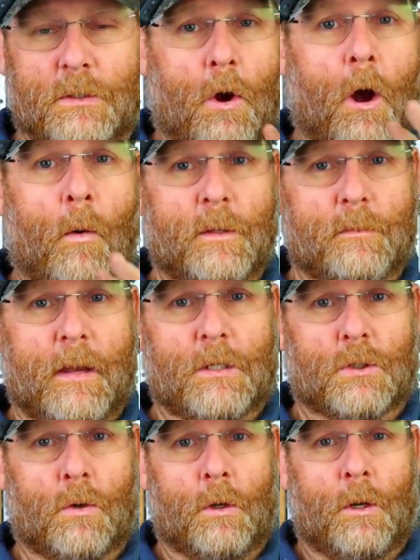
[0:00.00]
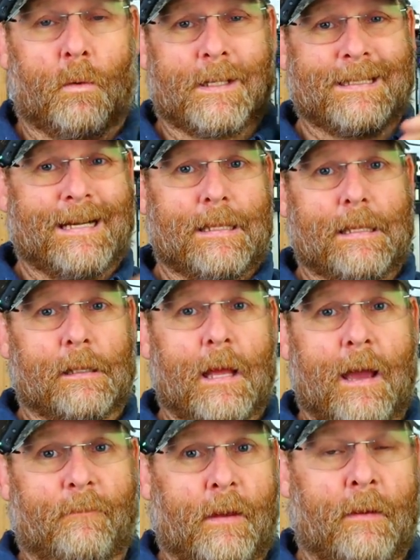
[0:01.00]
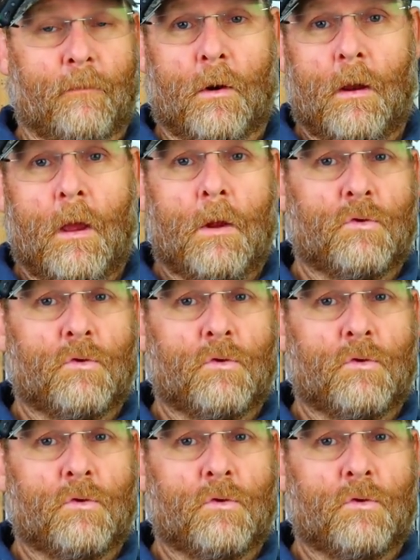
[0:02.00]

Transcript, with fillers: So always make sure you don't touch anything live ever.